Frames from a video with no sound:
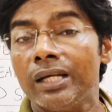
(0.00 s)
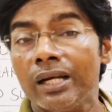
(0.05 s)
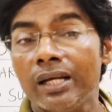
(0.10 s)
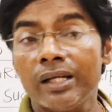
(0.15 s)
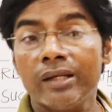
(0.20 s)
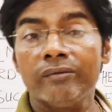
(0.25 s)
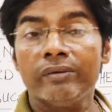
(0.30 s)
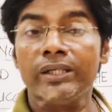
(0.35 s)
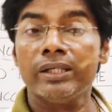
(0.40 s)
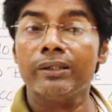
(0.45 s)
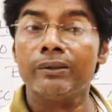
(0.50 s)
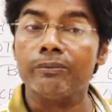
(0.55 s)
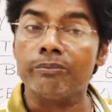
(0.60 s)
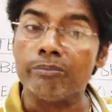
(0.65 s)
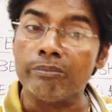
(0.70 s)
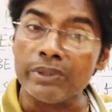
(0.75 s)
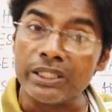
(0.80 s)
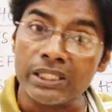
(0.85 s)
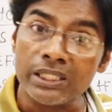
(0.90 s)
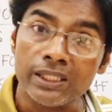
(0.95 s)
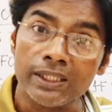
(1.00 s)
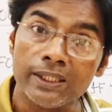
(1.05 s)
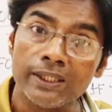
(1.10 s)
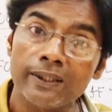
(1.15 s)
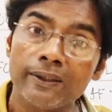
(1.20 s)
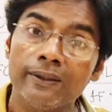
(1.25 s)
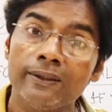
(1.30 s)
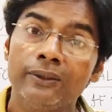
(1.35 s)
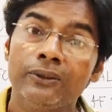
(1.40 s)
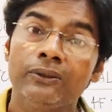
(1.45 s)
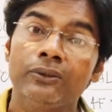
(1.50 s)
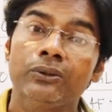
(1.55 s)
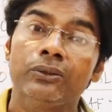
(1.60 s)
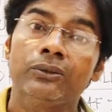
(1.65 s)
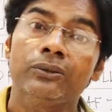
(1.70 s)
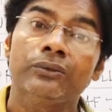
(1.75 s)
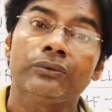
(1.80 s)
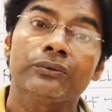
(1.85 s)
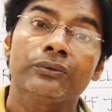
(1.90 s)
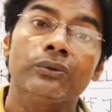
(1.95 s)
living being
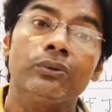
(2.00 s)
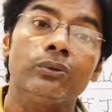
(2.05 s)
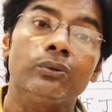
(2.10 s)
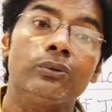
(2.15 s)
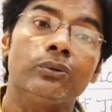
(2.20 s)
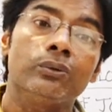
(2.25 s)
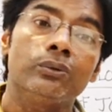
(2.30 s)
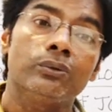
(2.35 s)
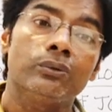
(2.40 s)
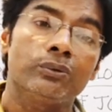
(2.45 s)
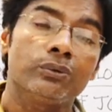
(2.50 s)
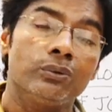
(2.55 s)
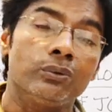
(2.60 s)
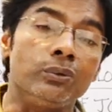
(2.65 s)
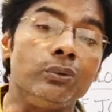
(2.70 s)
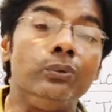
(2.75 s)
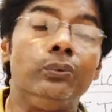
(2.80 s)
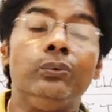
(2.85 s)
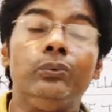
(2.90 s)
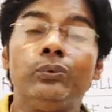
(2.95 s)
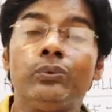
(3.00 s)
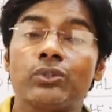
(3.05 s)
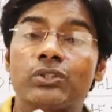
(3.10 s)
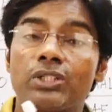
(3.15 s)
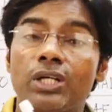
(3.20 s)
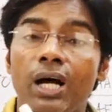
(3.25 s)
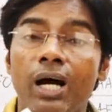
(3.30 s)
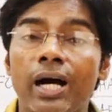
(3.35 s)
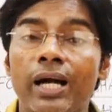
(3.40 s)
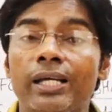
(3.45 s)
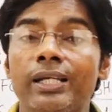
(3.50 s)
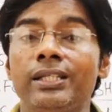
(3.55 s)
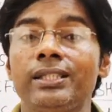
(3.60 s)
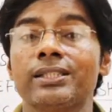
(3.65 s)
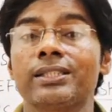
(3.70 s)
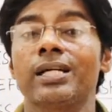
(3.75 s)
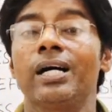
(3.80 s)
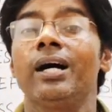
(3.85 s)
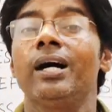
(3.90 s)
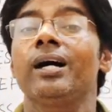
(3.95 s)
whose
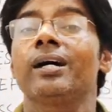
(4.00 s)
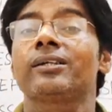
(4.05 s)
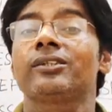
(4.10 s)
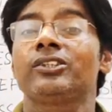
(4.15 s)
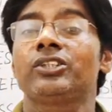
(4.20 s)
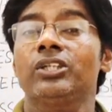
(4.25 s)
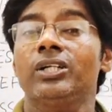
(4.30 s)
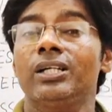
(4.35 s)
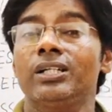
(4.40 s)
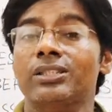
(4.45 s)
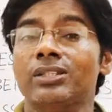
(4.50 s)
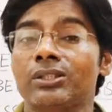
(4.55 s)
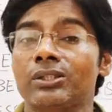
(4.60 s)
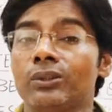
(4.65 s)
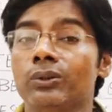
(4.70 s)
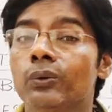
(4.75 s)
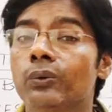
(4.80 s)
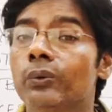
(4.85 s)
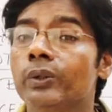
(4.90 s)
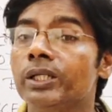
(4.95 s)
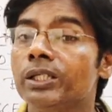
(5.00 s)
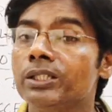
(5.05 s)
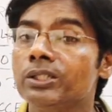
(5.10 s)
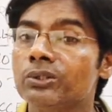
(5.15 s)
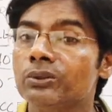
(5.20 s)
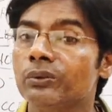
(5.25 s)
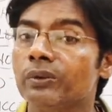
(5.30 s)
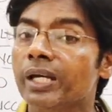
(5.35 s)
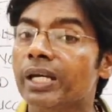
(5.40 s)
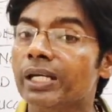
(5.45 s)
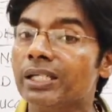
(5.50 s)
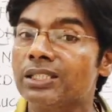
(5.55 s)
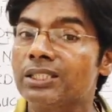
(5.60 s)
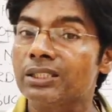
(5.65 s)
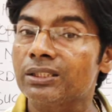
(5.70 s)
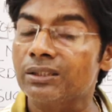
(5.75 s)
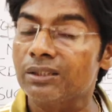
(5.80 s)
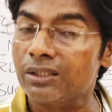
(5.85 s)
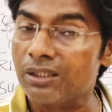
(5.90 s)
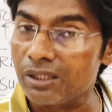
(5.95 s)
eyes are just going to
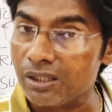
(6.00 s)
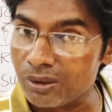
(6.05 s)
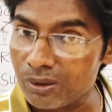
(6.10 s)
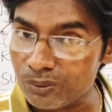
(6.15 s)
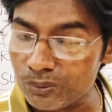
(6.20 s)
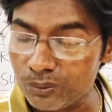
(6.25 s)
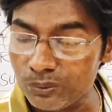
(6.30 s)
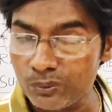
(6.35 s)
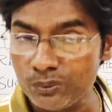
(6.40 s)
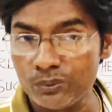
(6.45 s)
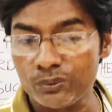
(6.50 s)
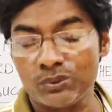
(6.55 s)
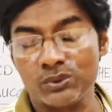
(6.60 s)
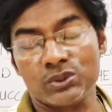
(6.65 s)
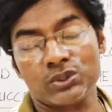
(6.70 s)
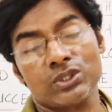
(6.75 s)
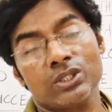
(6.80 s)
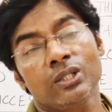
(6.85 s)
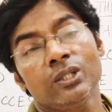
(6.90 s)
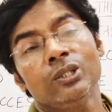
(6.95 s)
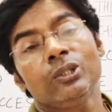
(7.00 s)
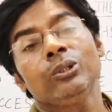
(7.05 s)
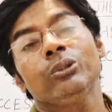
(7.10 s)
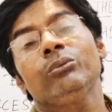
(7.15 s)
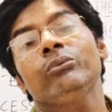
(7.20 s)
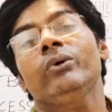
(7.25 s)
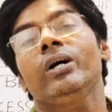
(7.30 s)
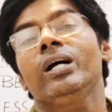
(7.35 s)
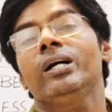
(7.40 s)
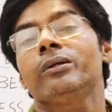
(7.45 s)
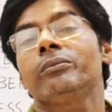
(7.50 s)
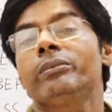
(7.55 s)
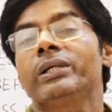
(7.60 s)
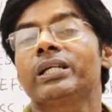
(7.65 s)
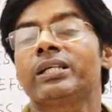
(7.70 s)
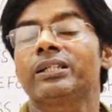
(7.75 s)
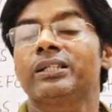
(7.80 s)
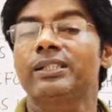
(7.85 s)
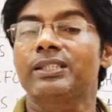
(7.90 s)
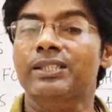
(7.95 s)
get closed. Why?
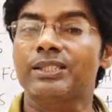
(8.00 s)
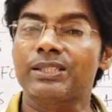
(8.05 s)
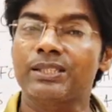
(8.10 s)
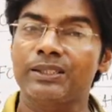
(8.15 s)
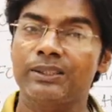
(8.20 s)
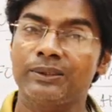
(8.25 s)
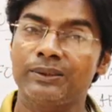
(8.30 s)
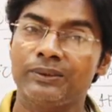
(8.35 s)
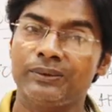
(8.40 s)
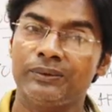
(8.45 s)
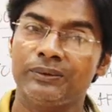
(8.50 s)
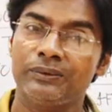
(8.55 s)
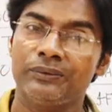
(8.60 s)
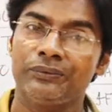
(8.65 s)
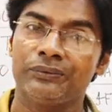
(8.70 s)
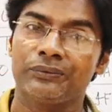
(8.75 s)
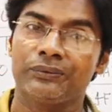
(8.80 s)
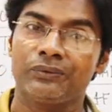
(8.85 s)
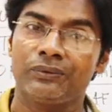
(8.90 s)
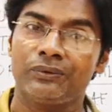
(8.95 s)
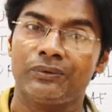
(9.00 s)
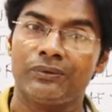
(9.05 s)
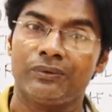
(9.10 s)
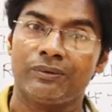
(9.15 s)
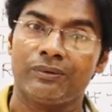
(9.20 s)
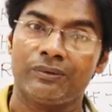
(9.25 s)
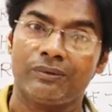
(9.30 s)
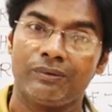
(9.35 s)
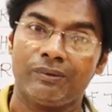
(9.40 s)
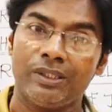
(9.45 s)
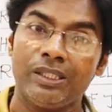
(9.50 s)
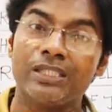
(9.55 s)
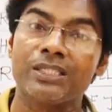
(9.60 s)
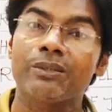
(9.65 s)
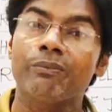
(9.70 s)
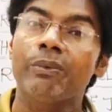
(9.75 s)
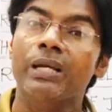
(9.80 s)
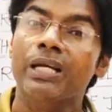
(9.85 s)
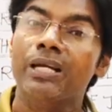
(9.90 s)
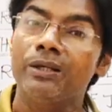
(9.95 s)
Because it
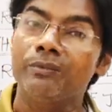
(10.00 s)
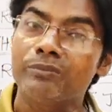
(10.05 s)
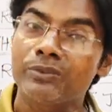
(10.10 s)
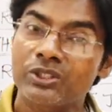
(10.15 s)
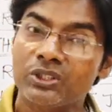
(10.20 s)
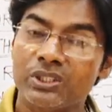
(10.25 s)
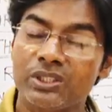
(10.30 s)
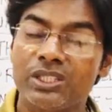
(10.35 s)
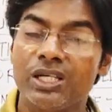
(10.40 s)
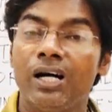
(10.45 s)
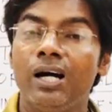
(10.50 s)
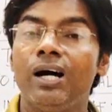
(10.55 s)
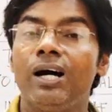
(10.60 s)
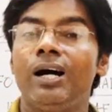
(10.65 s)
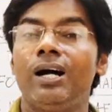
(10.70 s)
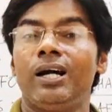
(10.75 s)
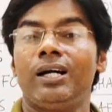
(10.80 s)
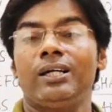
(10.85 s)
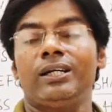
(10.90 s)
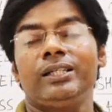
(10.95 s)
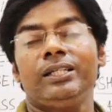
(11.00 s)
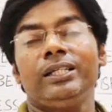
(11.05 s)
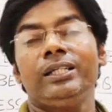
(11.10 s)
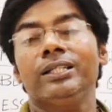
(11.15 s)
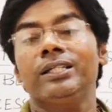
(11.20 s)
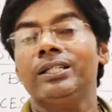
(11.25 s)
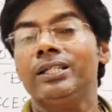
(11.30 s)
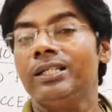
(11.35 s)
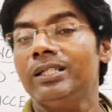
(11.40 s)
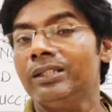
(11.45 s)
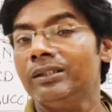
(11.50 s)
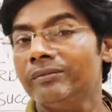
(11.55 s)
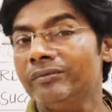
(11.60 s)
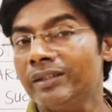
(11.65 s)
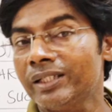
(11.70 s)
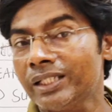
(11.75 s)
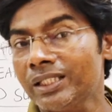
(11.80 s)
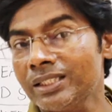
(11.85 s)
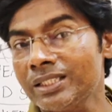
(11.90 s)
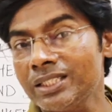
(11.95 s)
becomes dark in the
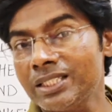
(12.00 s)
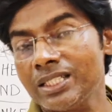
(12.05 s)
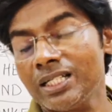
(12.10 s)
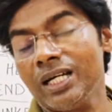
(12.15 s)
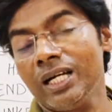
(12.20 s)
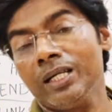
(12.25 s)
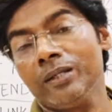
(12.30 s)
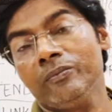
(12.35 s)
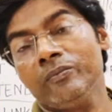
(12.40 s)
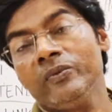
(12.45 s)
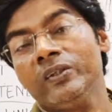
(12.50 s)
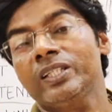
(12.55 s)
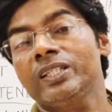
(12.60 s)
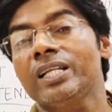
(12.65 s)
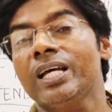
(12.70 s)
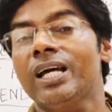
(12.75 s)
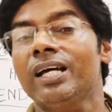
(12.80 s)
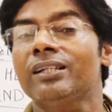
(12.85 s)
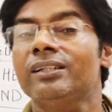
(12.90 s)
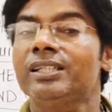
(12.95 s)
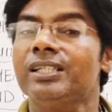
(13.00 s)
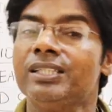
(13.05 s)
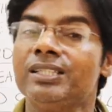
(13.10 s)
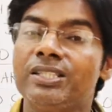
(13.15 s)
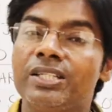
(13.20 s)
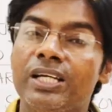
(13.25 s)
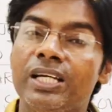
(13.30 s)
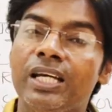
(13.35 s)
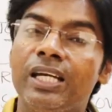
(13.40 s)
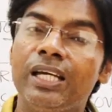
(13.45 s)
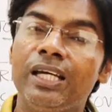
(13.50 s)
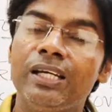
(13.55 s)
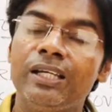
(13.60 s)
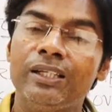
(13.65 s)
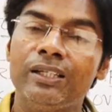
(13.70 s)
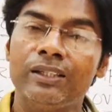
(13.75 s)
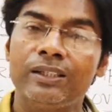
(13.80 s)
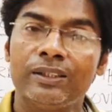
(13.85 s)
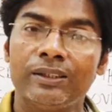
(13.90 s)
evening time. With that, the day